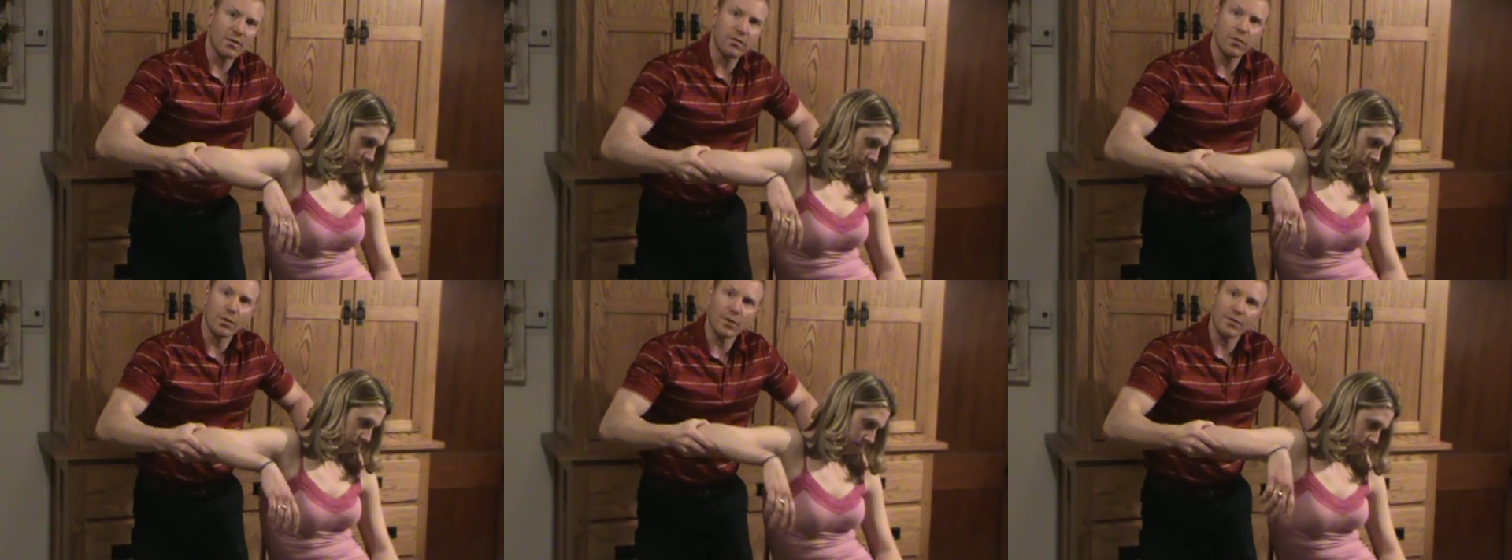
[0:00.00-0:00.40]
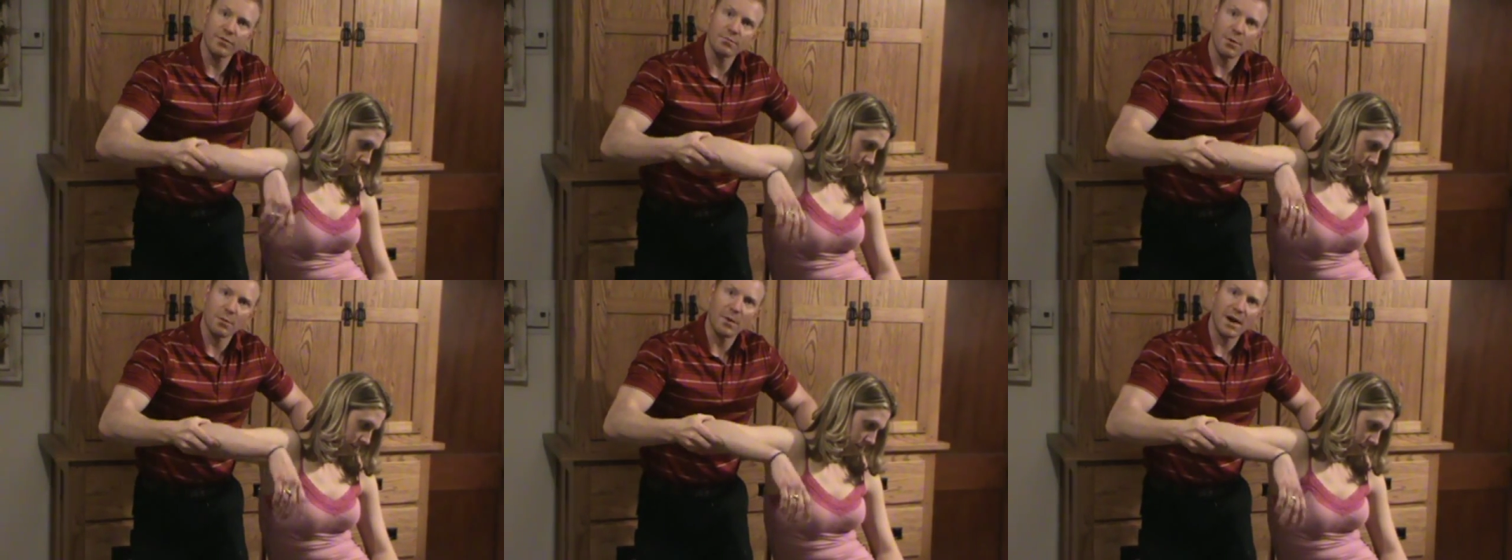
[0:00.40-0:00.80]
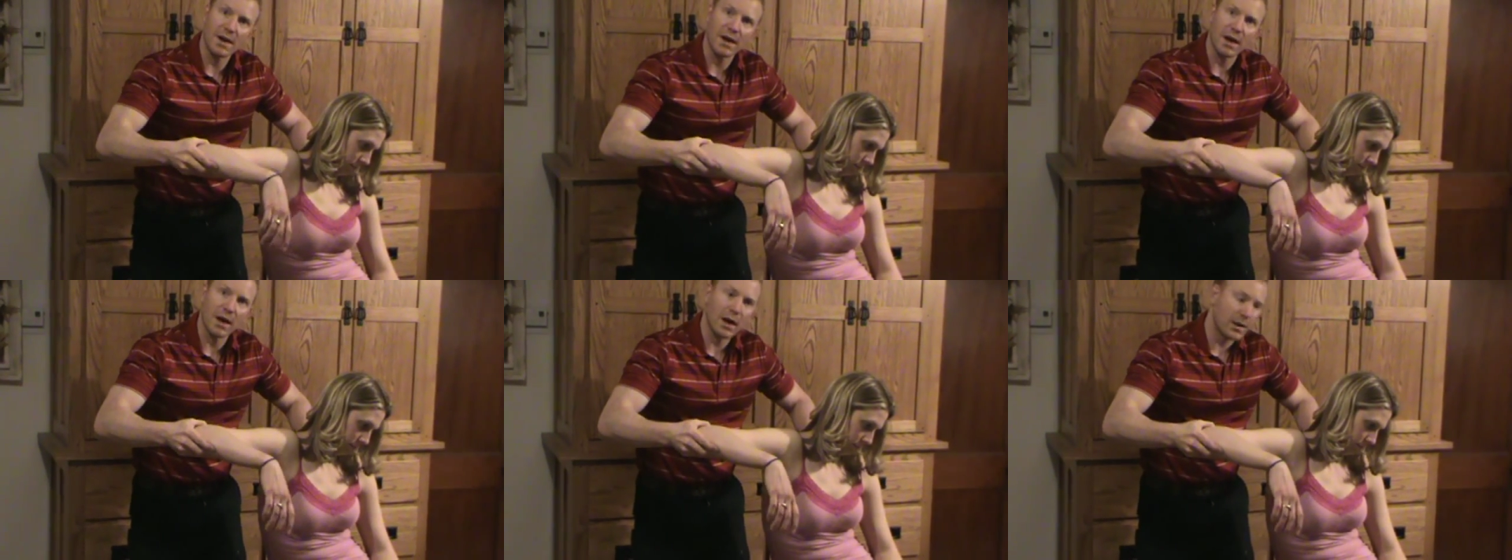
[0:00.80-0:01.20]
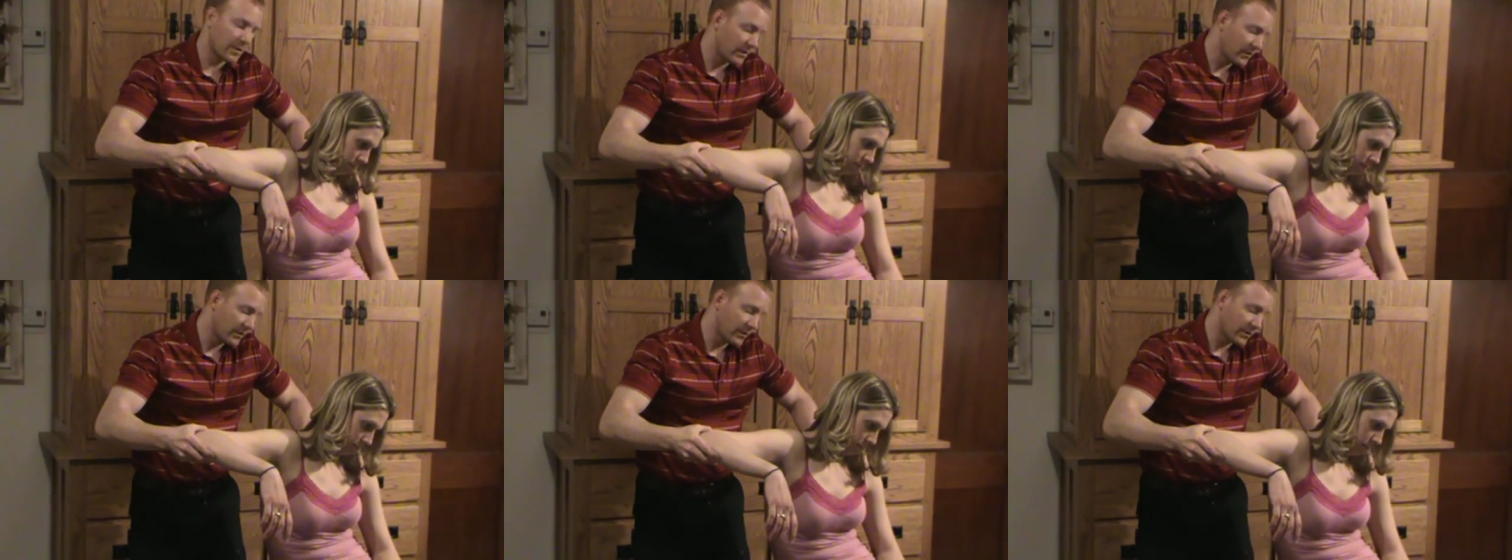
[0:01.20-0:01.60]
a force from my right
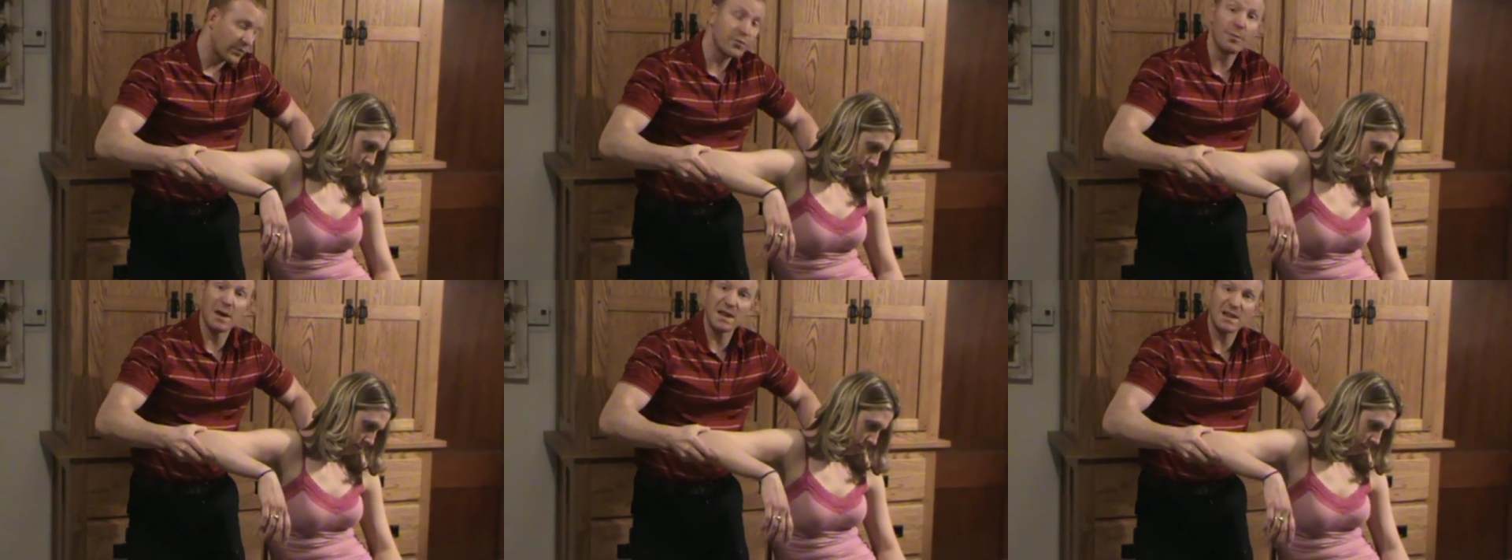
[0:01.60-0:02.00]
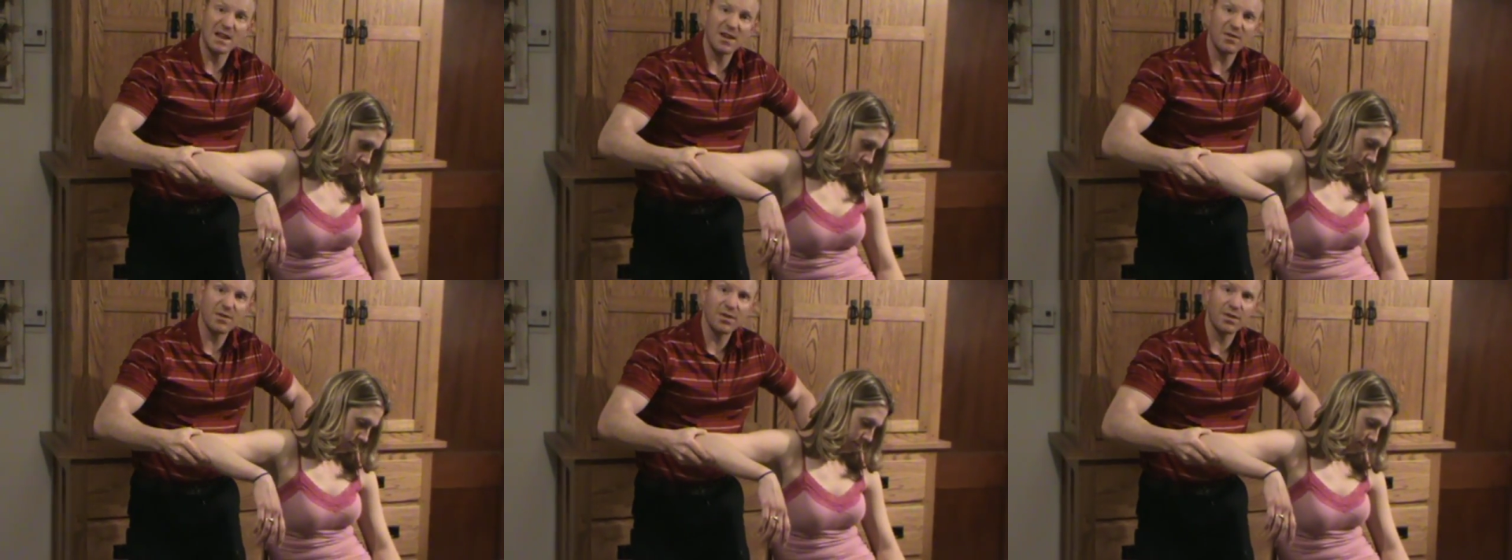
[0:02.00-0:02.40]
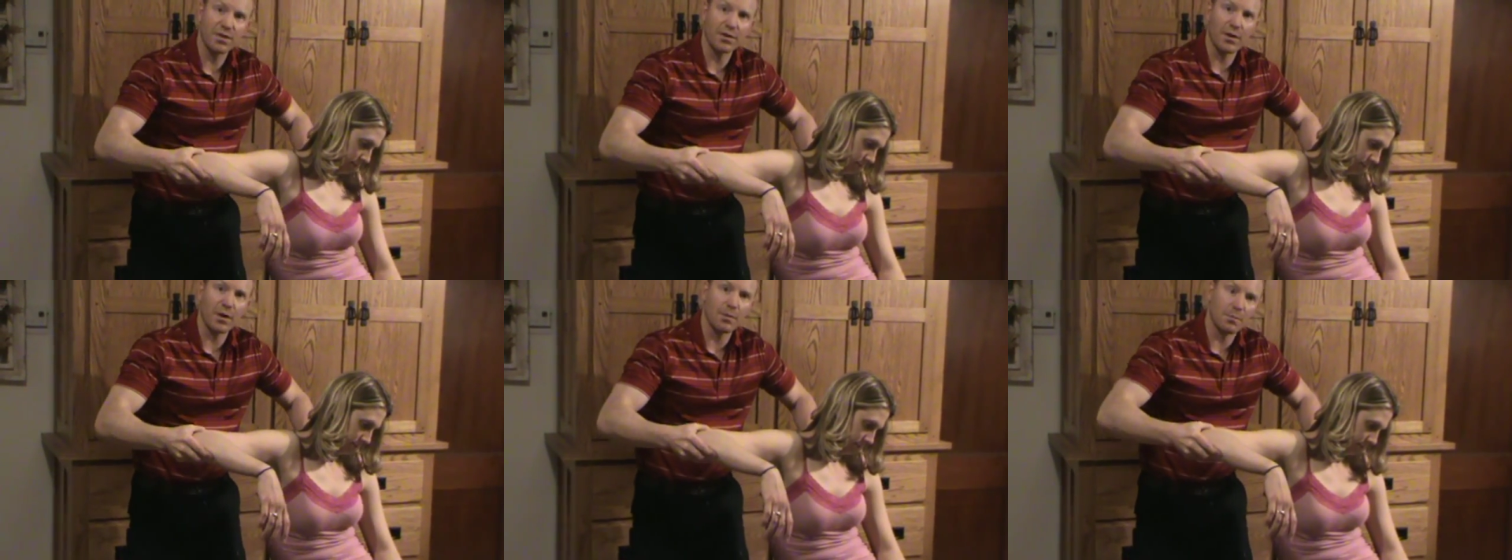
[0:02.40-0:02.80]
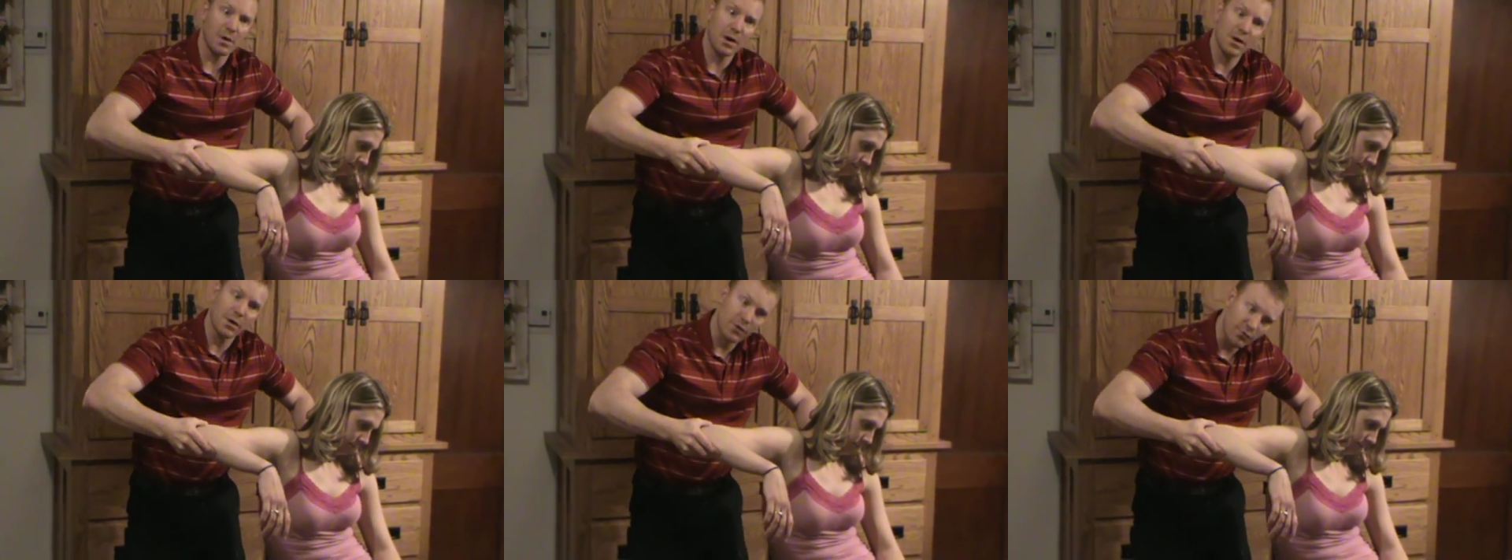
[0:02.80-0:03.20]
hand to my left
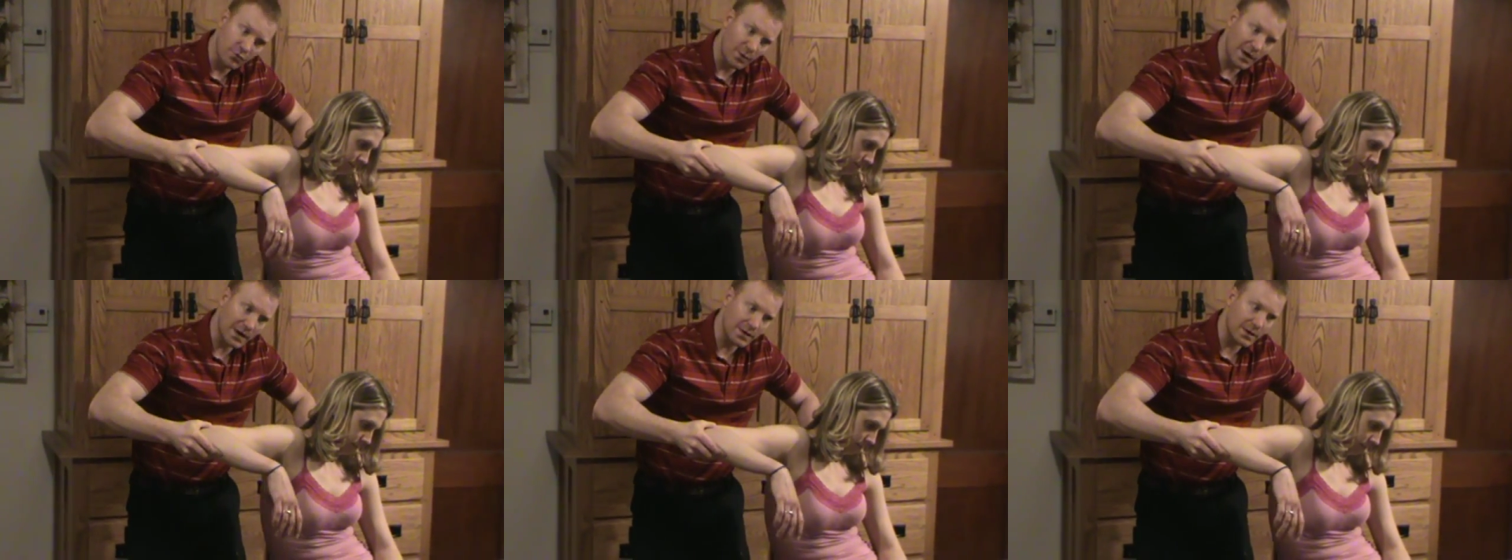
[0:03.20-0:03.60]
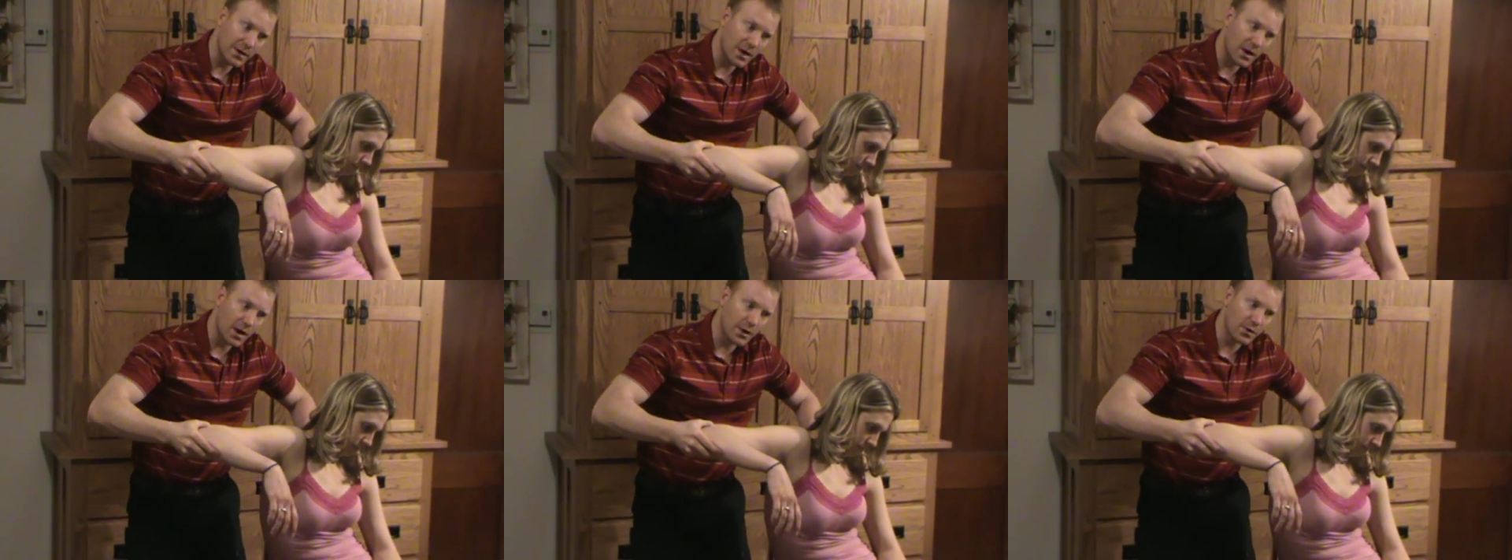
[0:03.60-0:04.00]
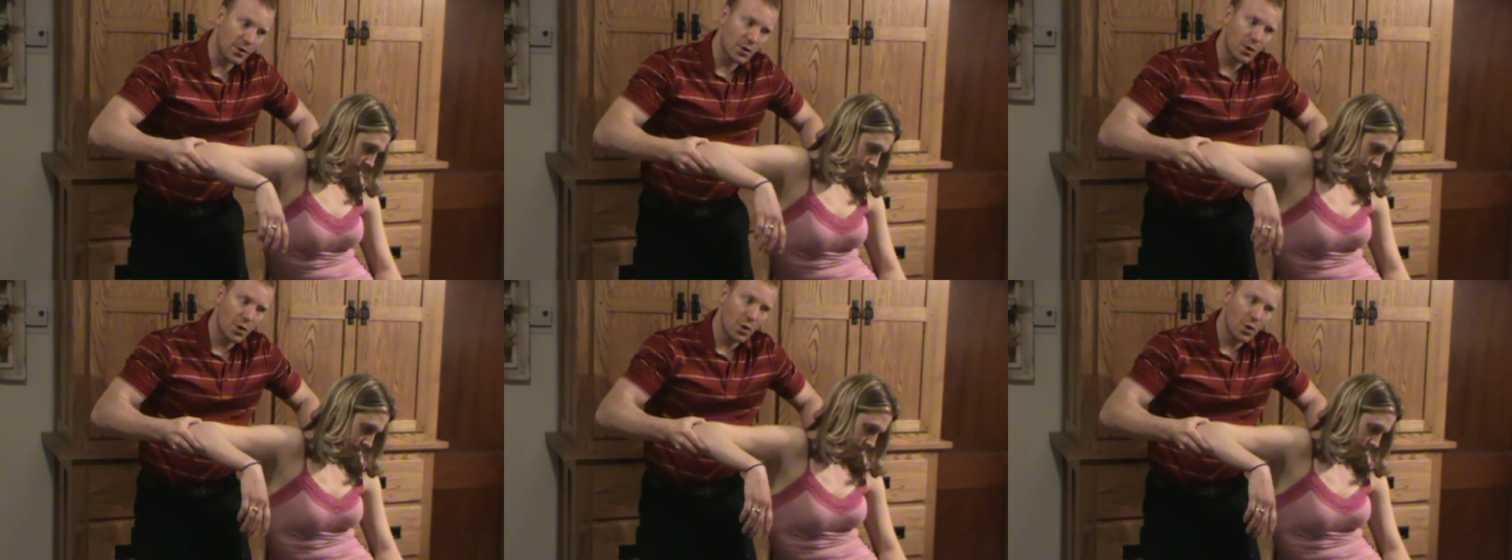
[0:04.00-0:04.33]
thumb directly on